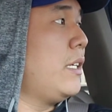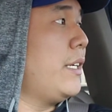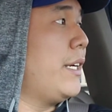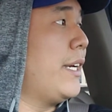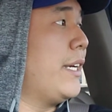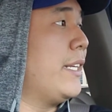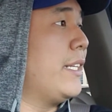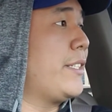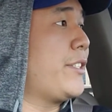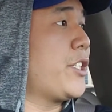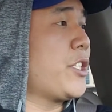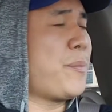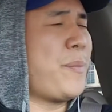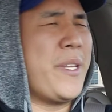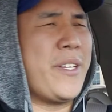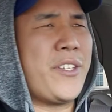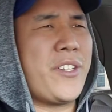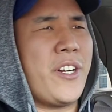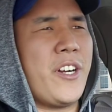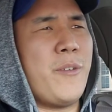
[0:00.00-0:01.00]
and it's just
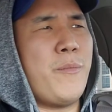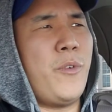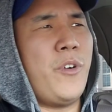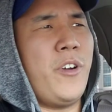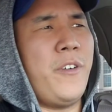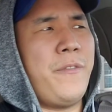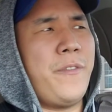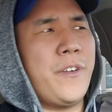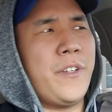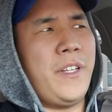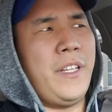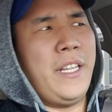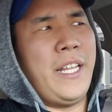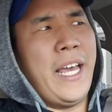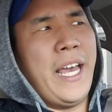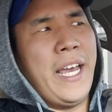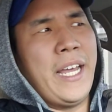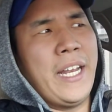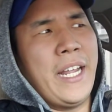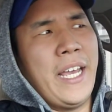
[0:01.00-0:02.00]
been turmoil for the
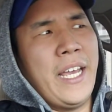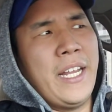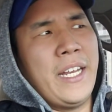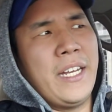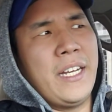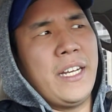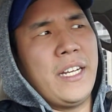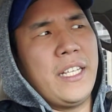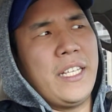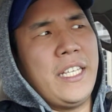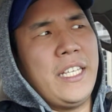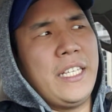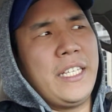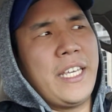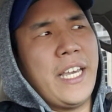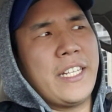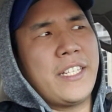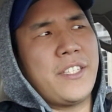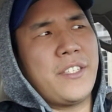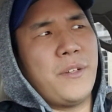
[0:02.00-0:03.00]
lad, and he
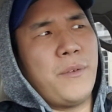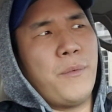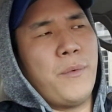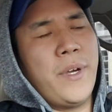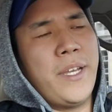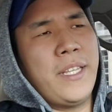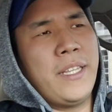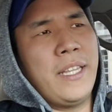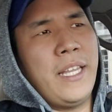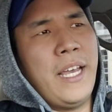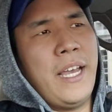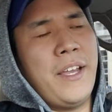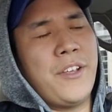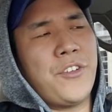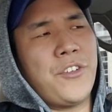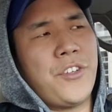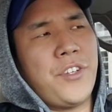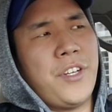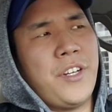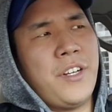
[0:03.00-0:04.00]
gets the win
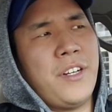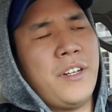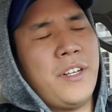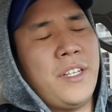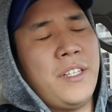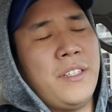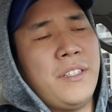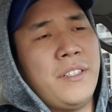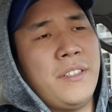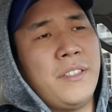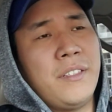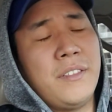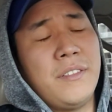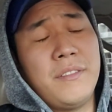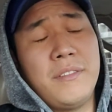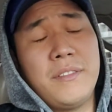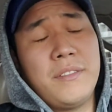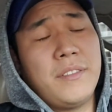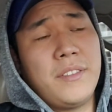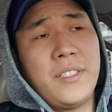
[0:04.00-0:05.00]
last year
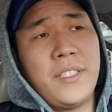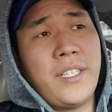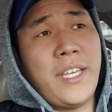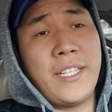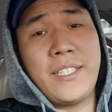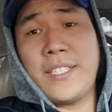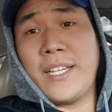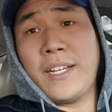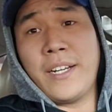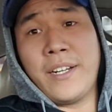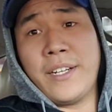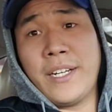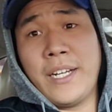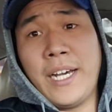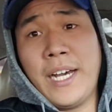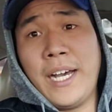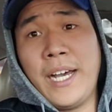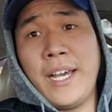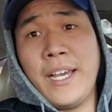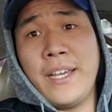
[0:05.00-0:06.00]
and gets out on a
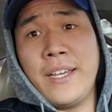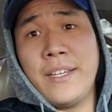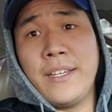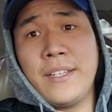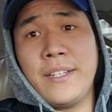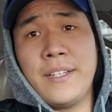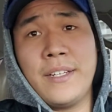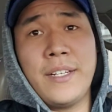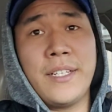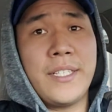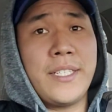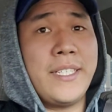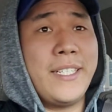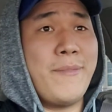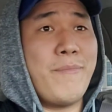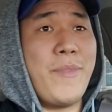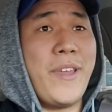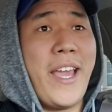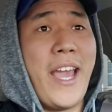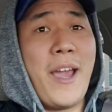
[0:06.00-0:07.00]
high, I
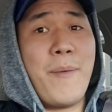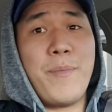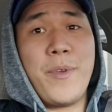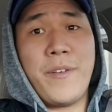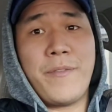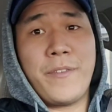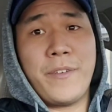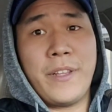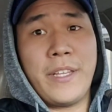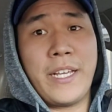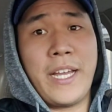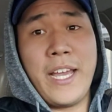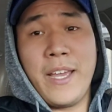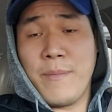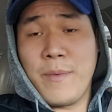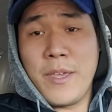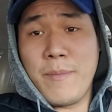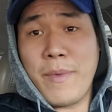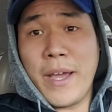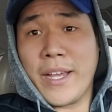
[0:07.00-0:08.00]
couldn't be happier for the guy.
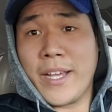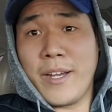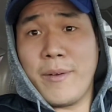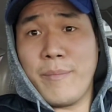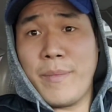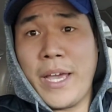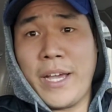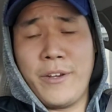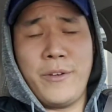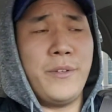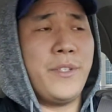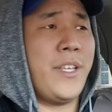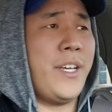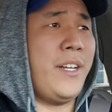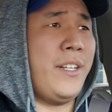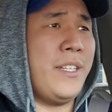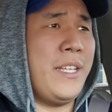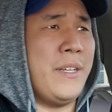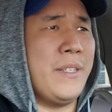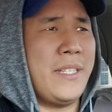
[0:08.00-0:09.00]
I mean, he might come back. Who the
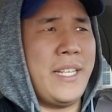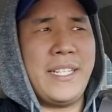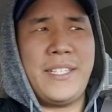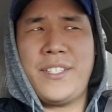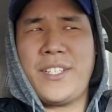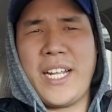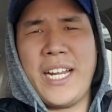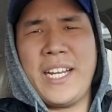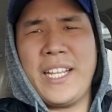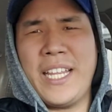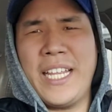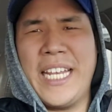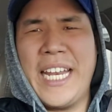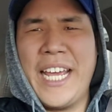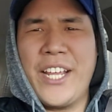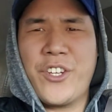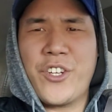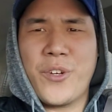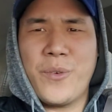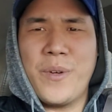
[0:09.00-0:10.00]
hell knows? That's kind of the
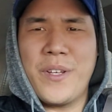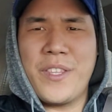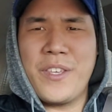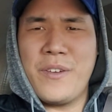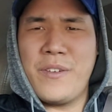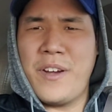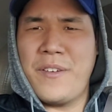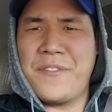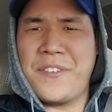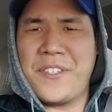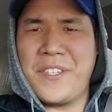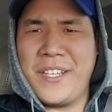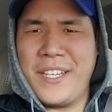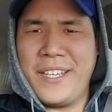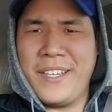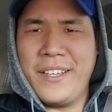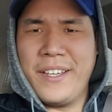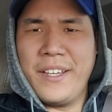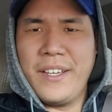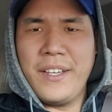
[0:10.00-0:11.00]
nature with
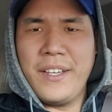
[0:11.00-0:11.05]
UFC